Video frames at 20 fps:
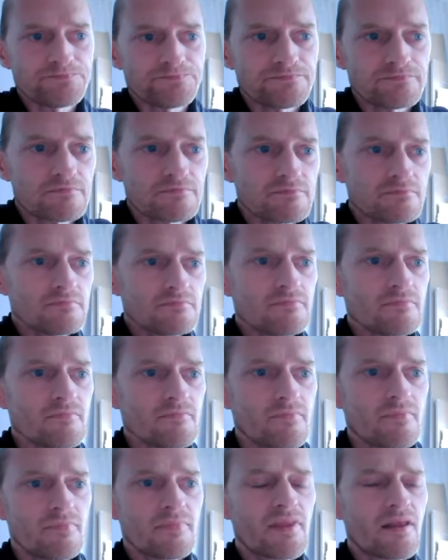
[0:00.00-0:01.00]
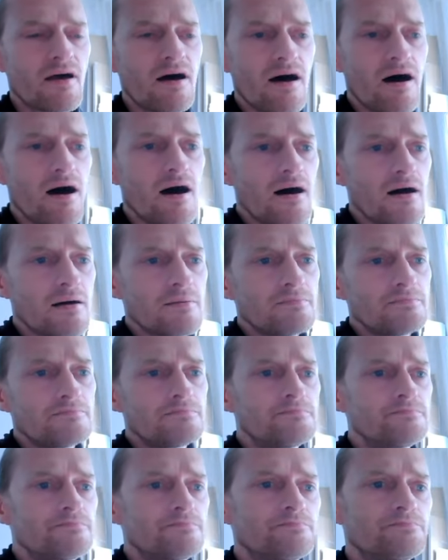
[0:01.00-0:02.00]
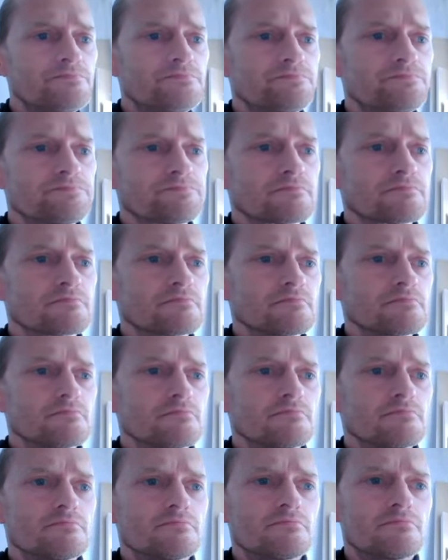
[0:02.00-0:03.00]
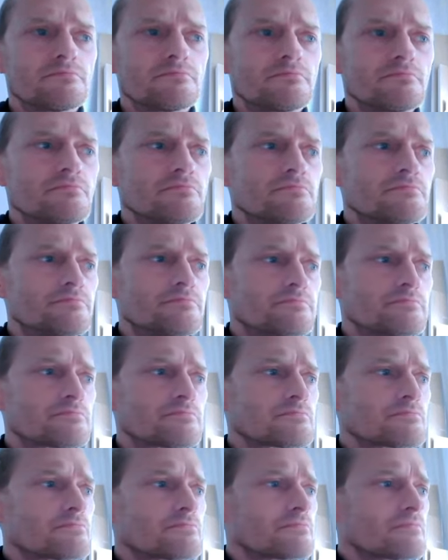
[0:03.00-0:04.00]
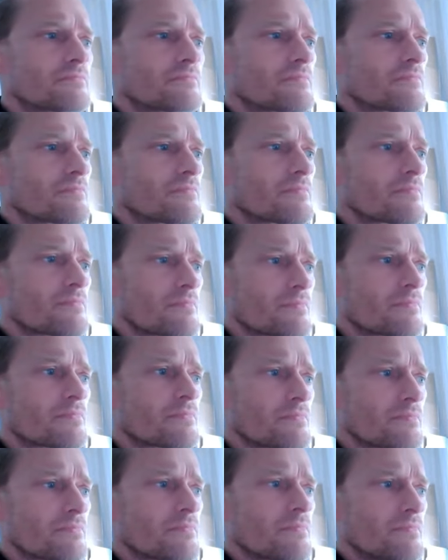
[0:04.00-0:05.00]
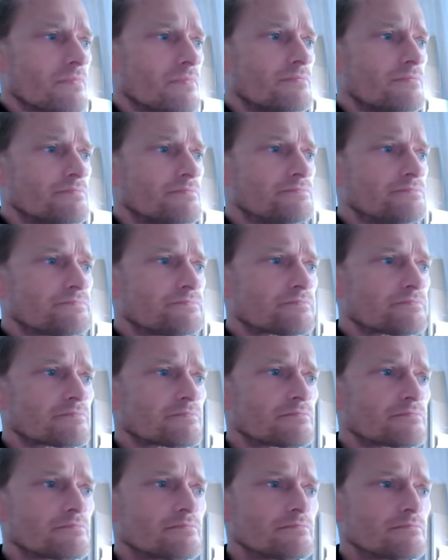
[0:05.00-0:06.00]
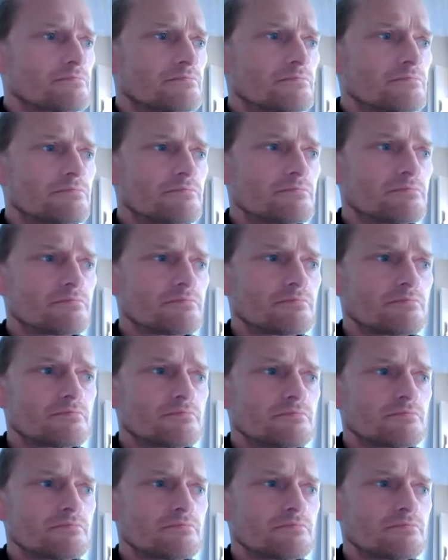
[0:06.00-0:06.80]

(silence)